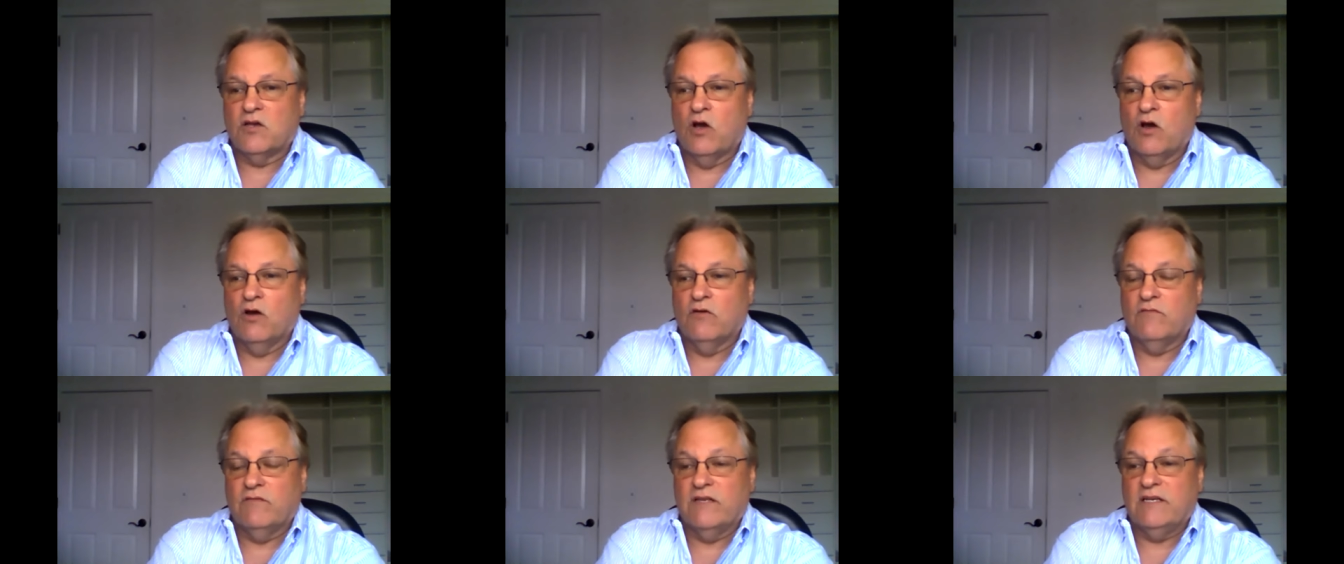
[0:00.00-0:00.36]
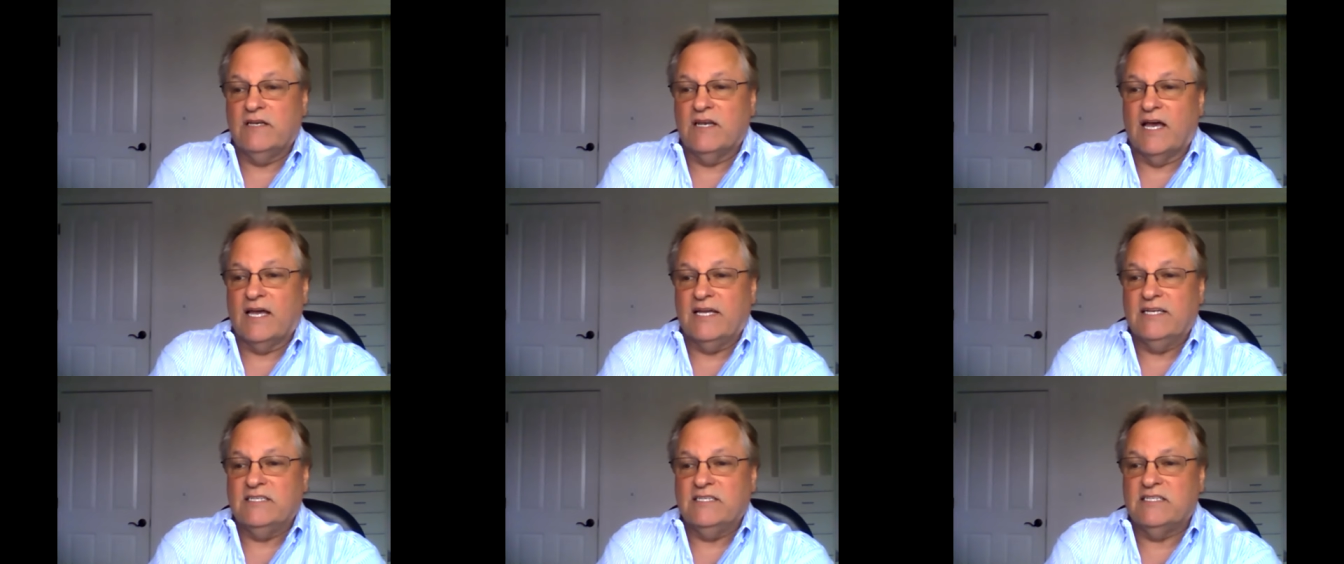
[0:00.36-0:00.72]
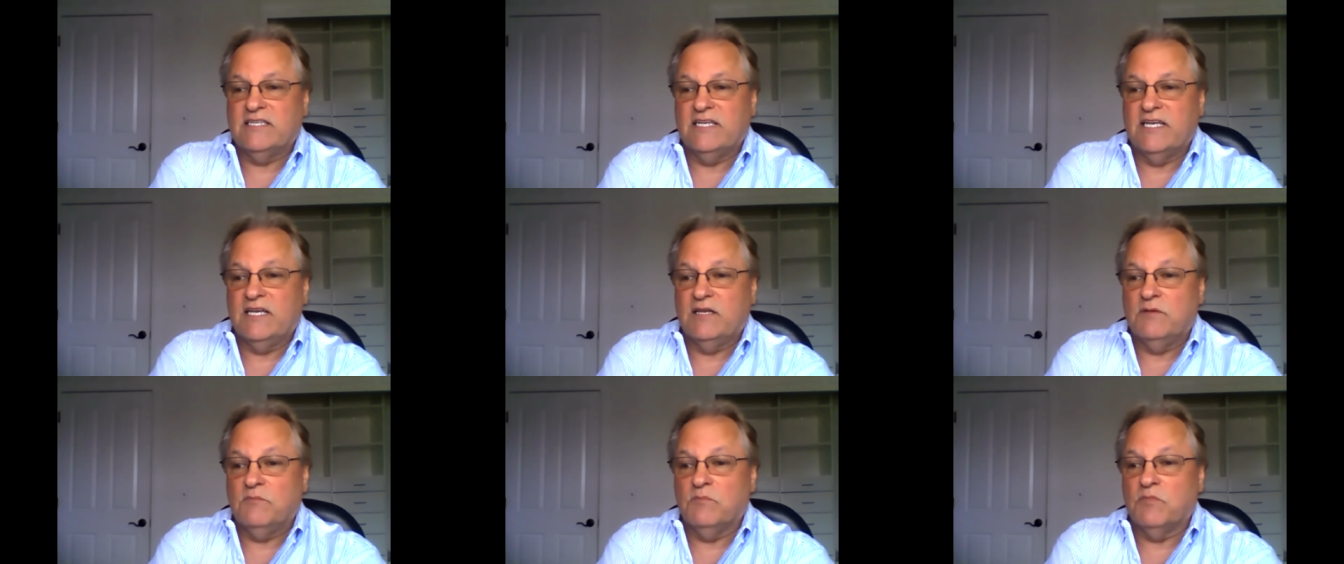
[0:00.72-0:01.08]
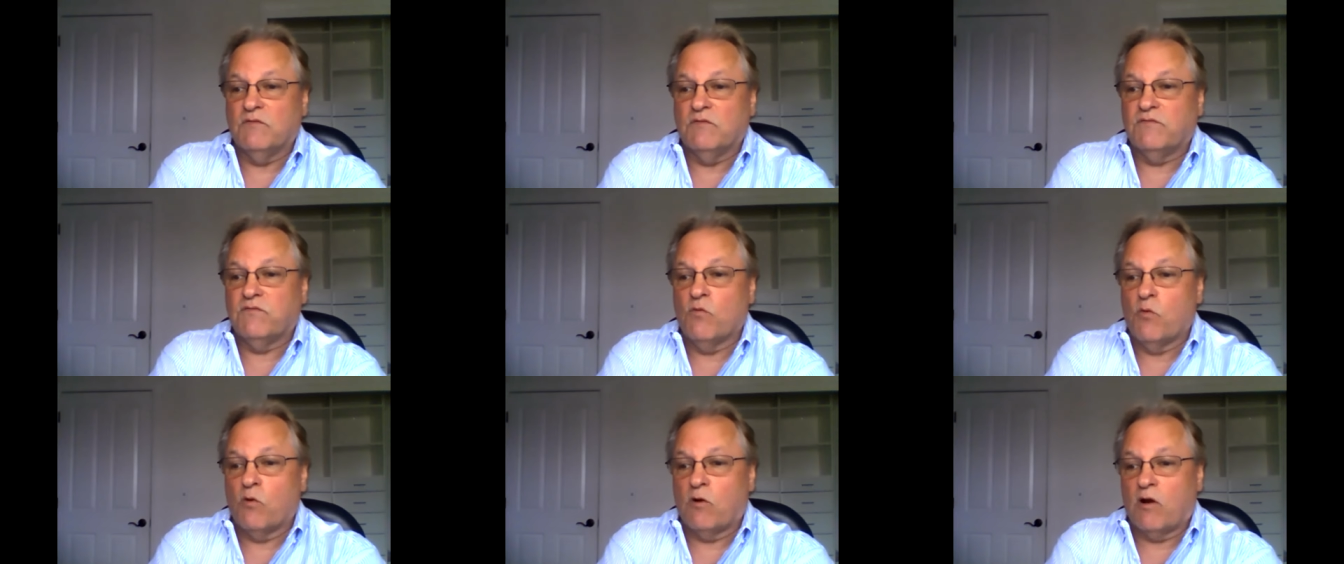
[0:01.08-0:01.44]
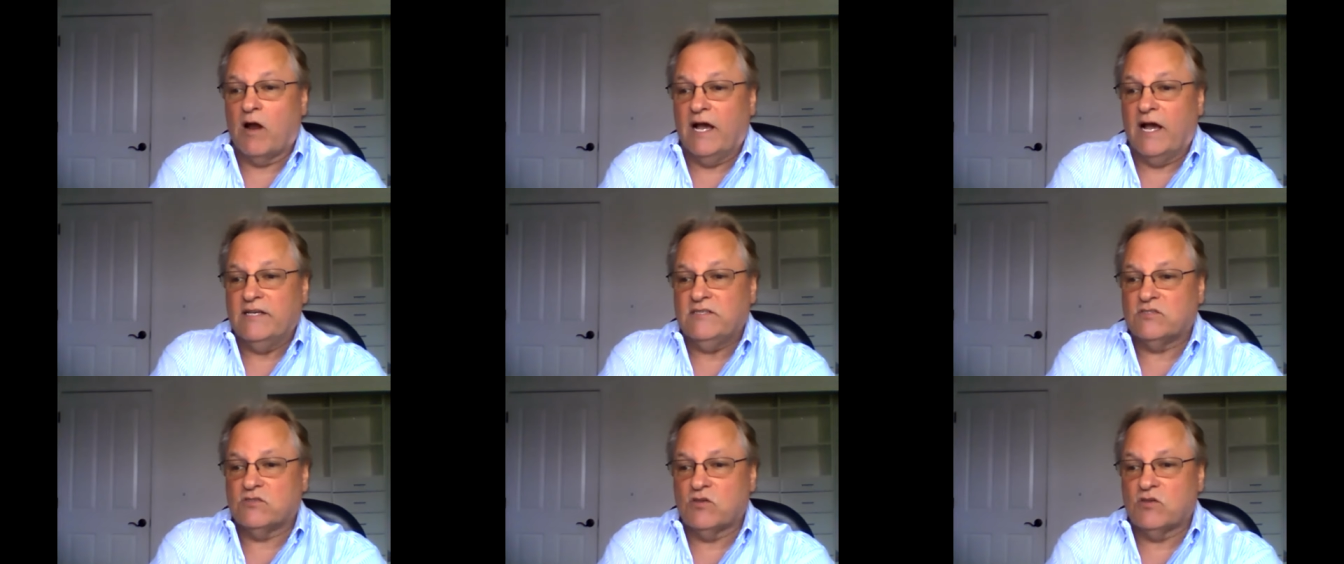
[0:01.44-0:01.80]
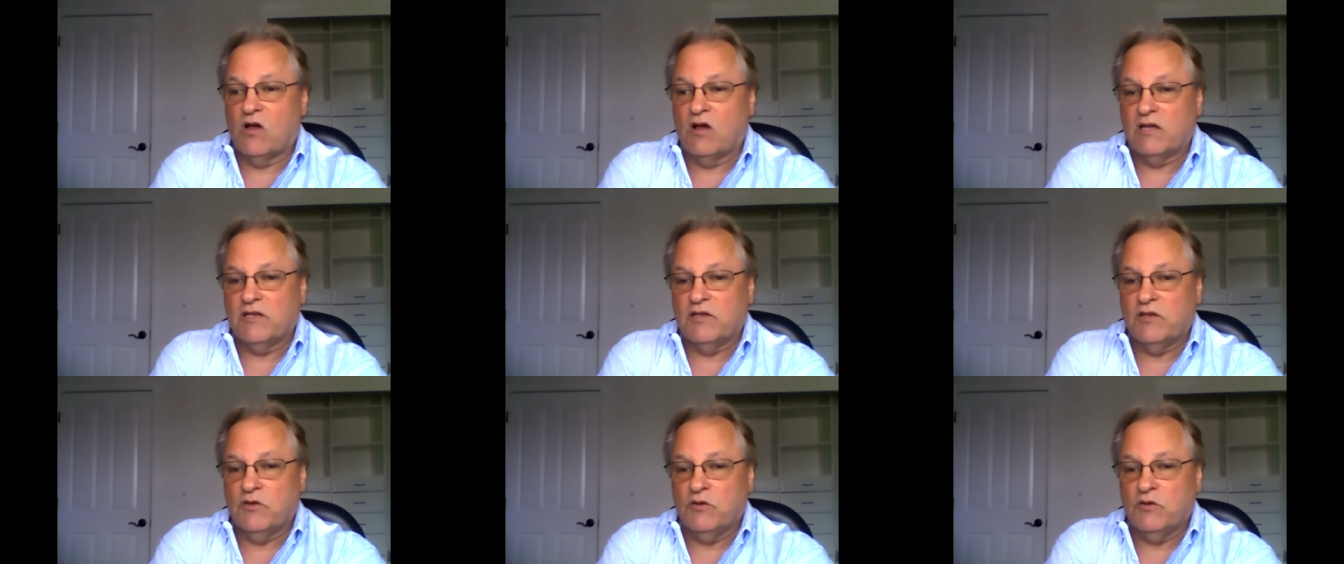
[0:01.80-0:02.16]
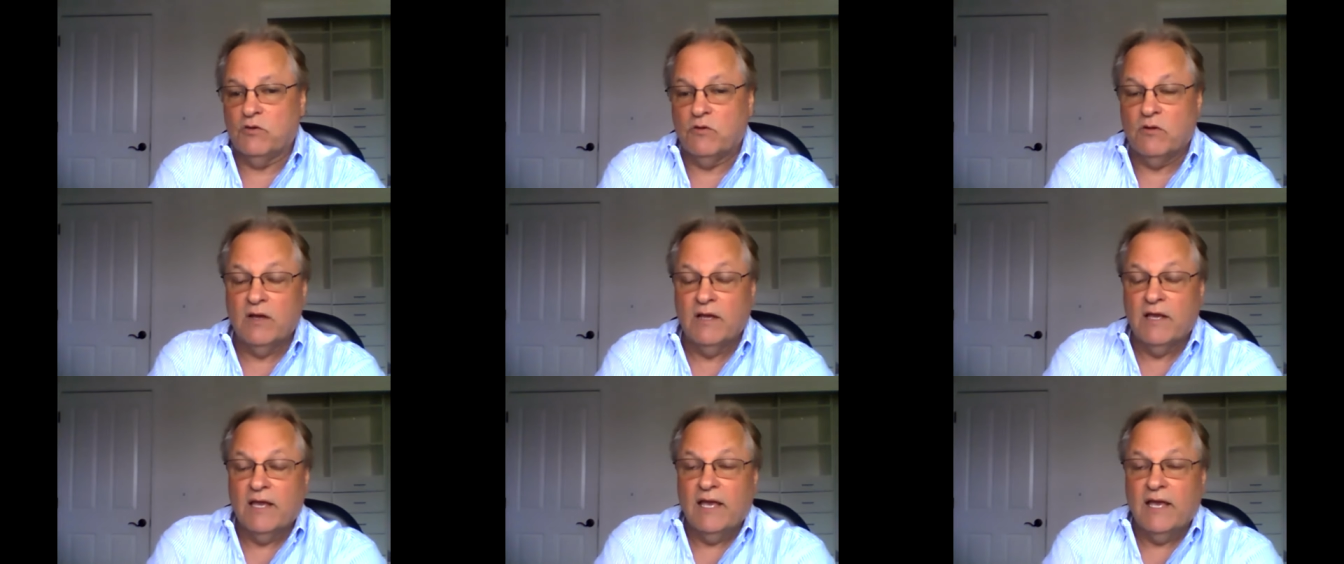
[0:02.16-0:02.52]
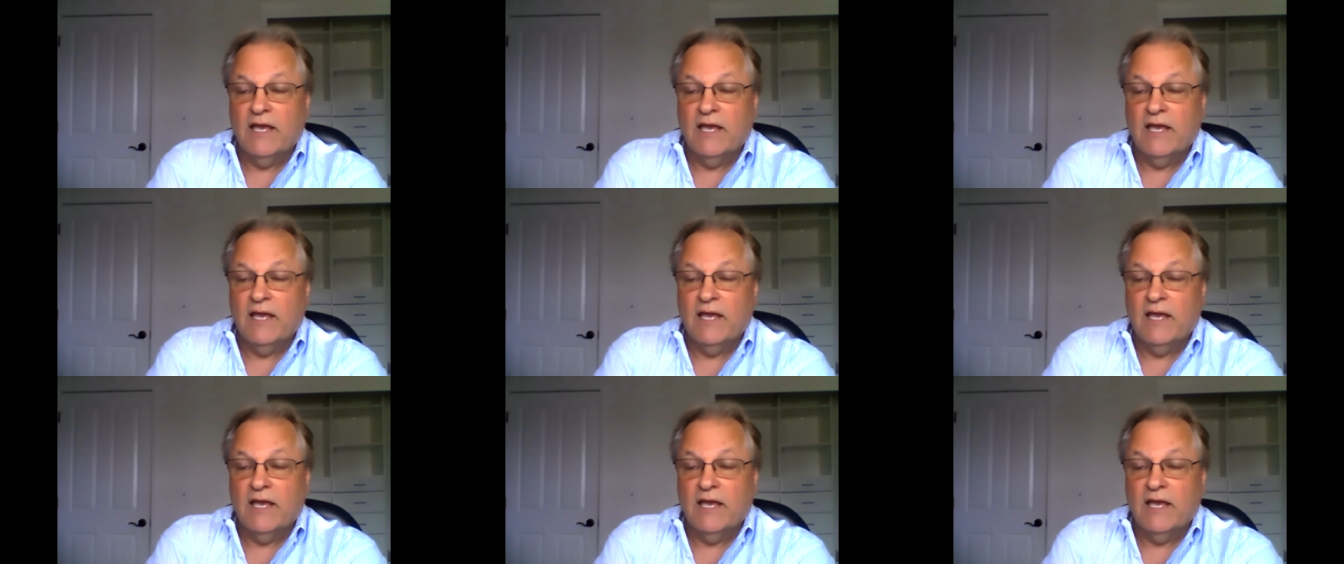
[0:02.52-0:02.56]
COVID nineteen before I saw you,